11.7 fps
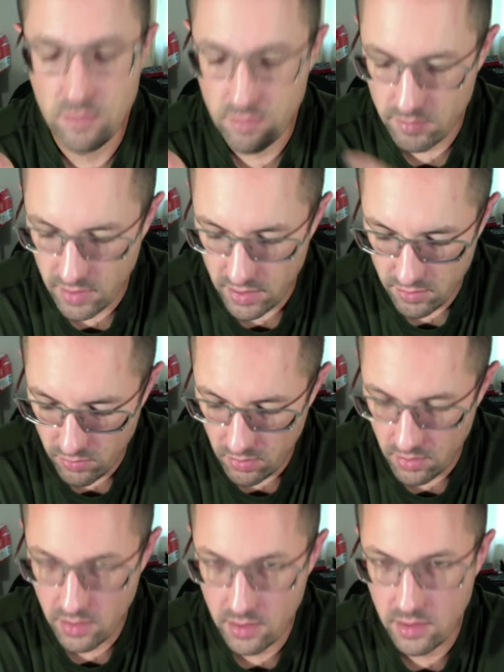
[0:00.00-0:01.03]
rock and
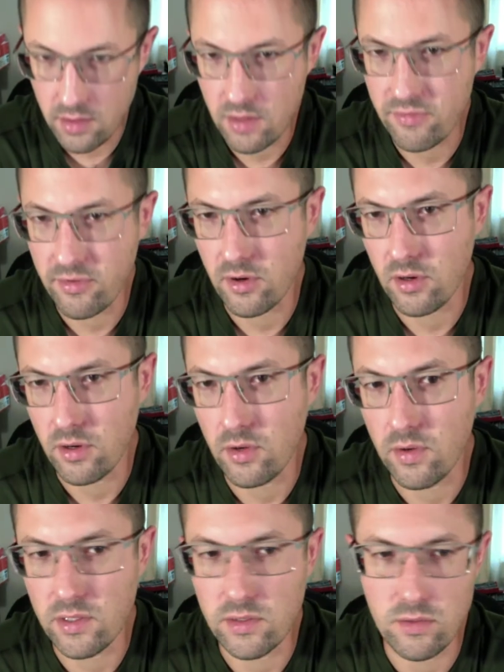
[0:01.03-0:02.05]
roll on it. If you're
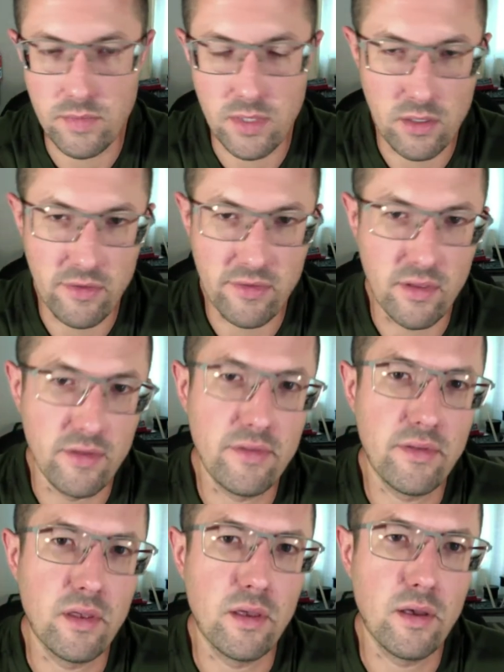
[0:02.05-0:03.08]
going to be using this
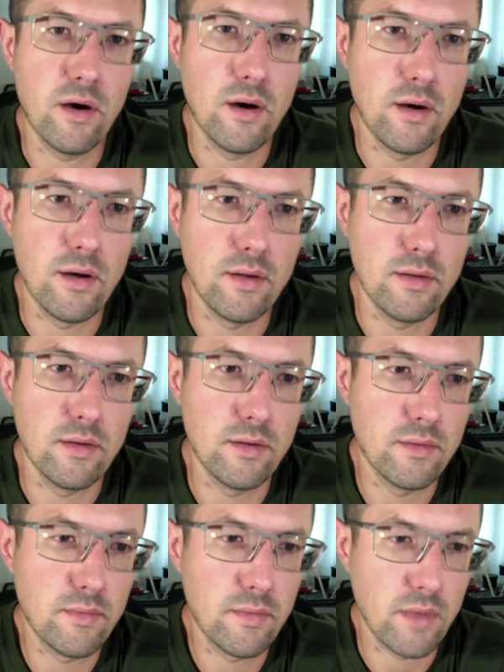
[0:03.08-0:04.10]
thing on
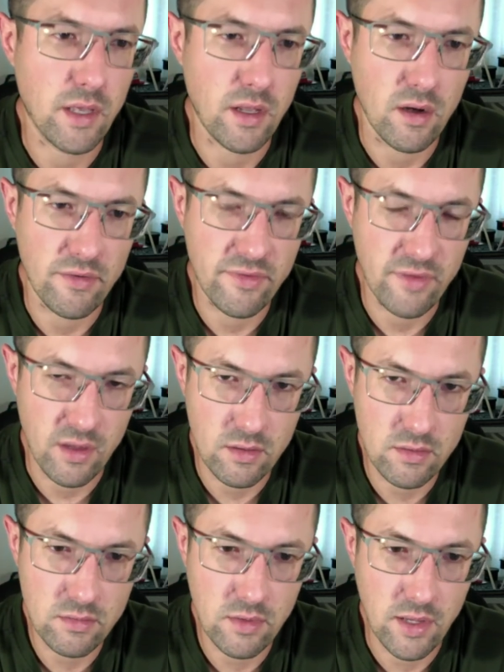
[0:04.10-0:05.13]
like an
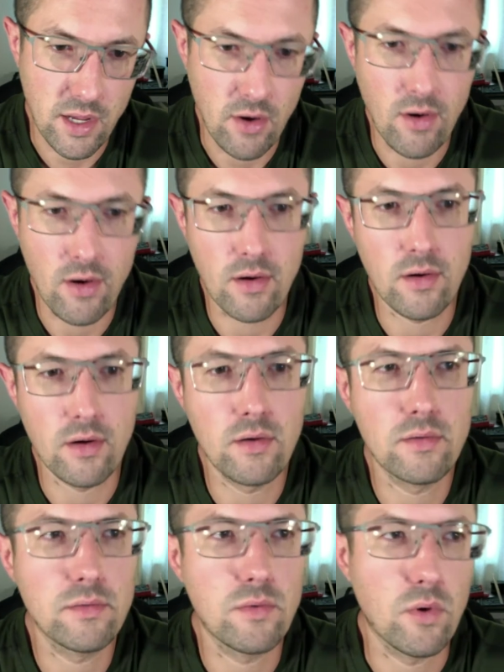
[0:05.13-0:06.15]
offset AR
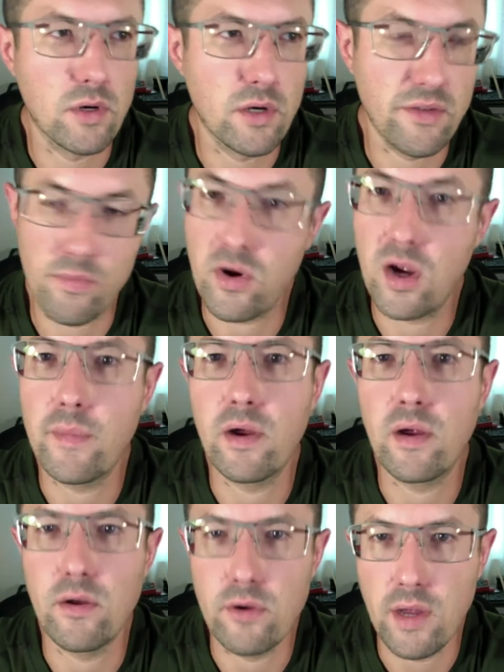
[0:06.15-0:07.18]
or as
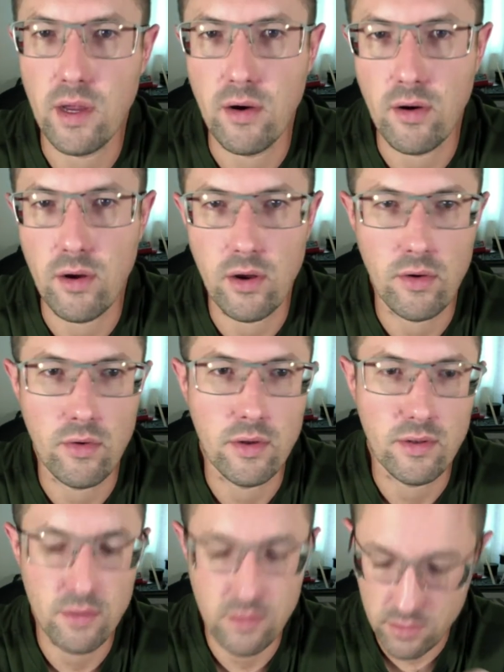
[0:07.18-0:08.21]
primary on your AR,
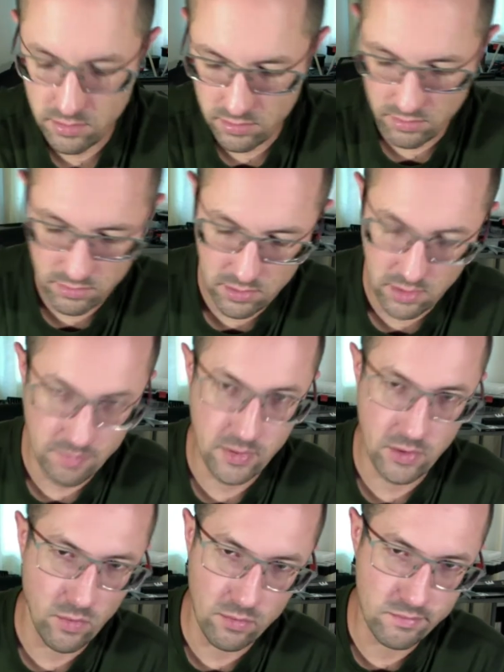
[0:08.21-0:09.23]

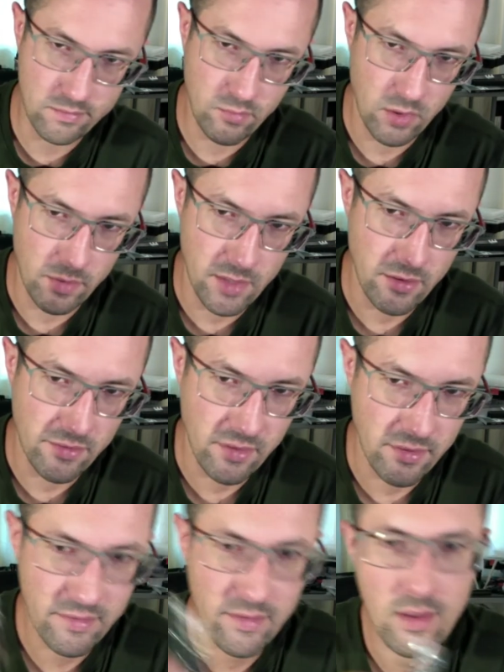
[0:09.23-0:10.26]
you won't want to be using
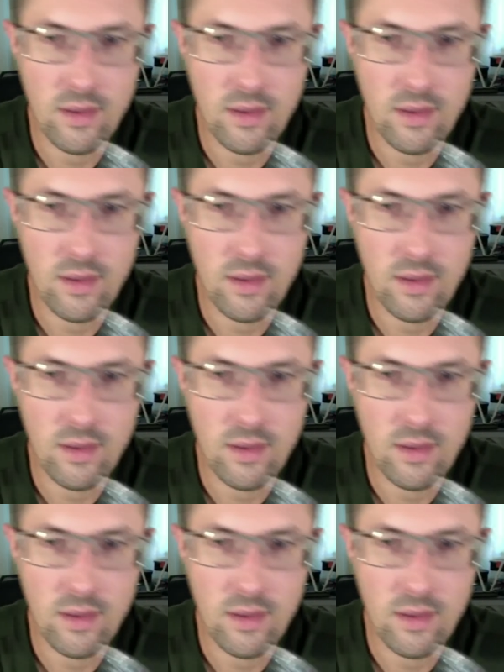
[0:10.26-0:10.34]
this.